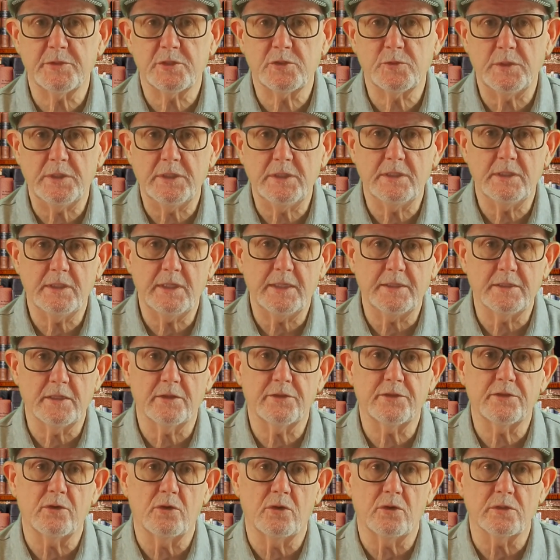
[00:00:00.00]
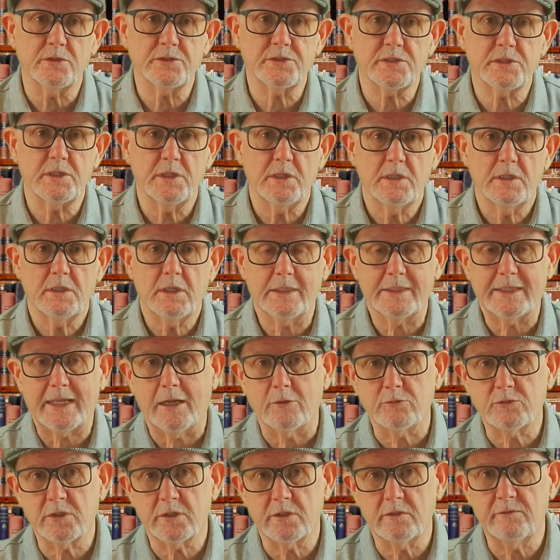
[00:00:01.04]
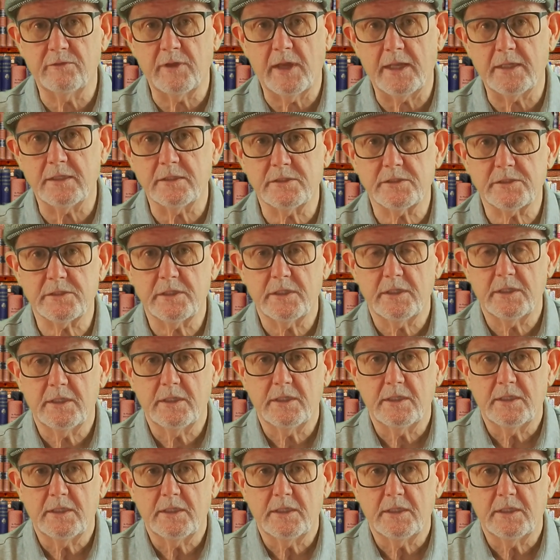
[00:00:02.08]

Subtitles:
between inner thoughts and outer events